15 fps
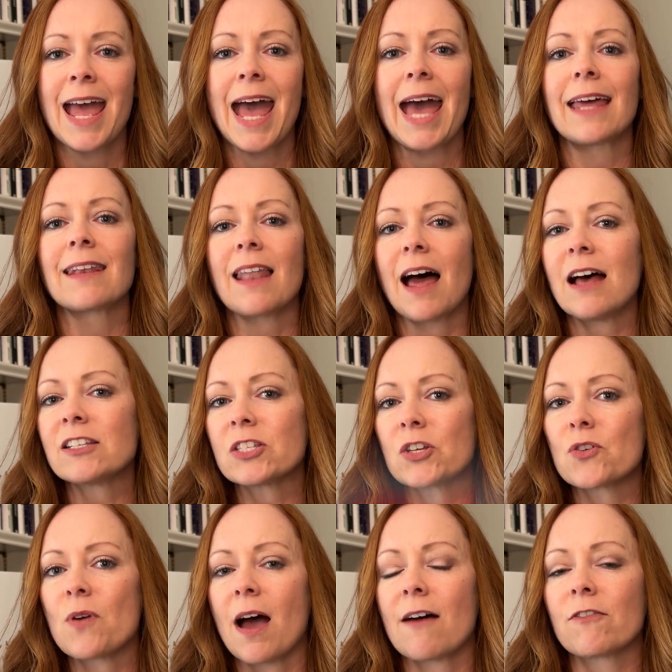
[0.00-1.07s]
And lastly,
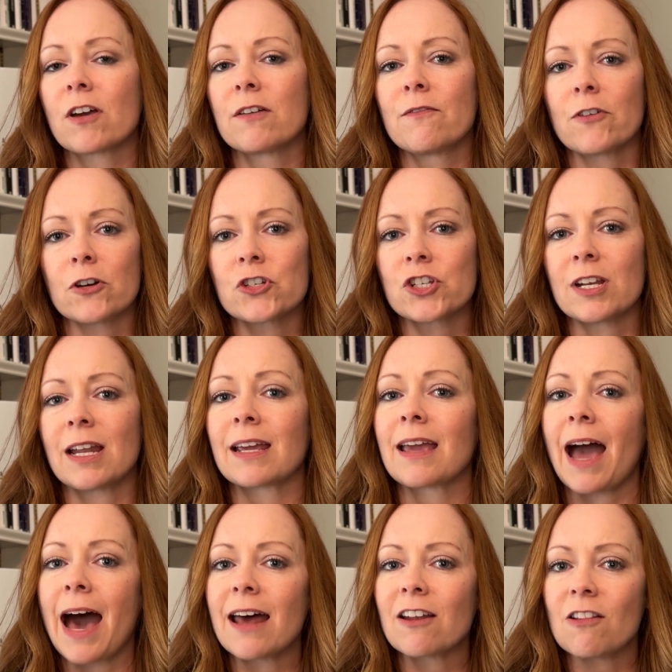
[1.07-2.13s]
you have conversion and
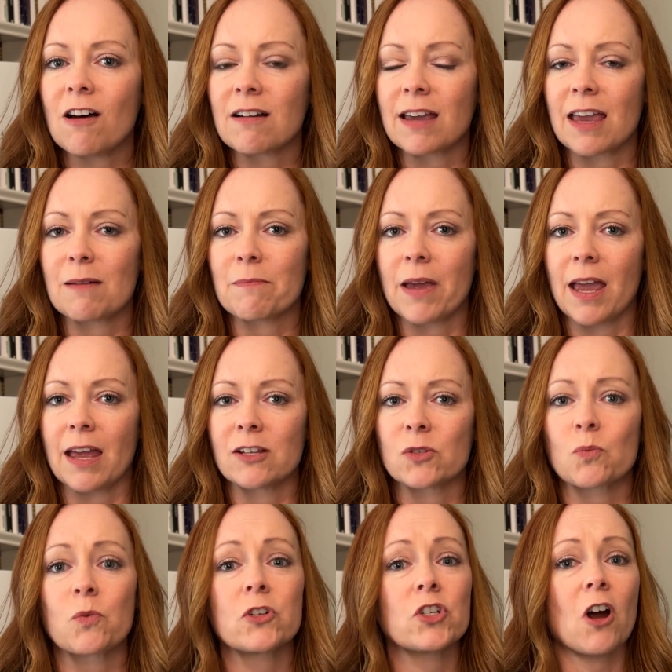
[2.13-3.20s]
catalog
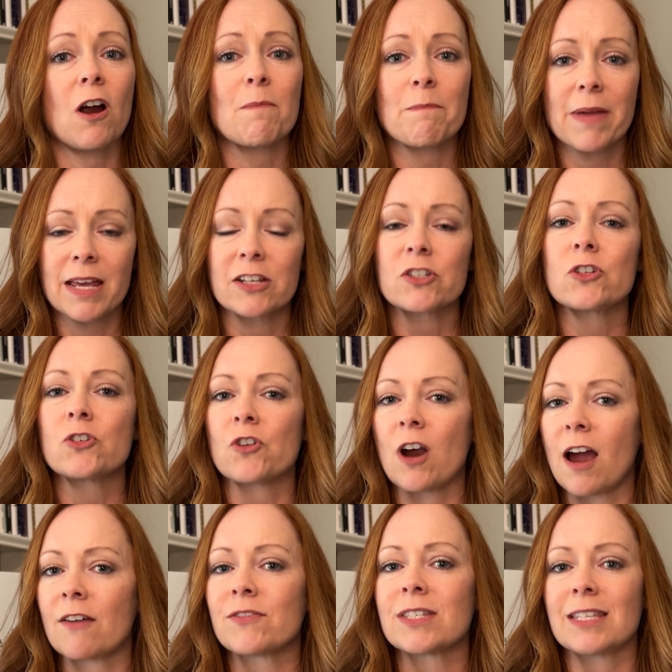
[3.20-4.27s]
campaigns, which are meant to
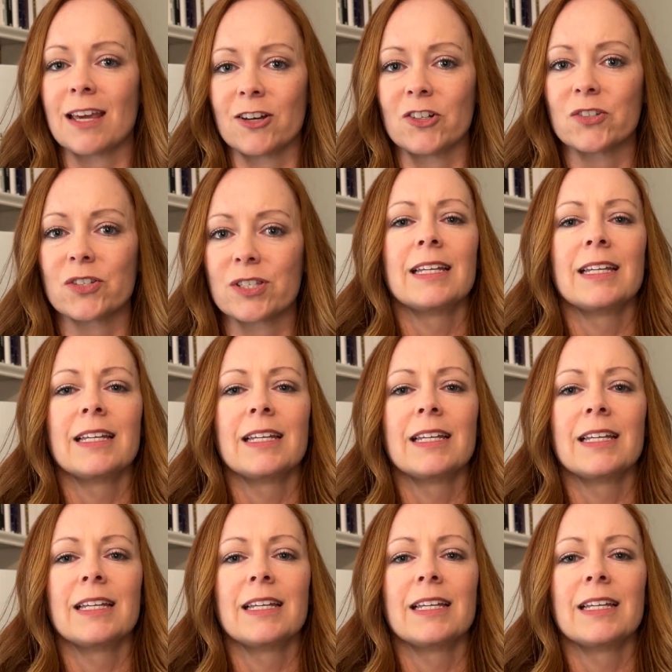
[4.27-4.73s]
drive sales.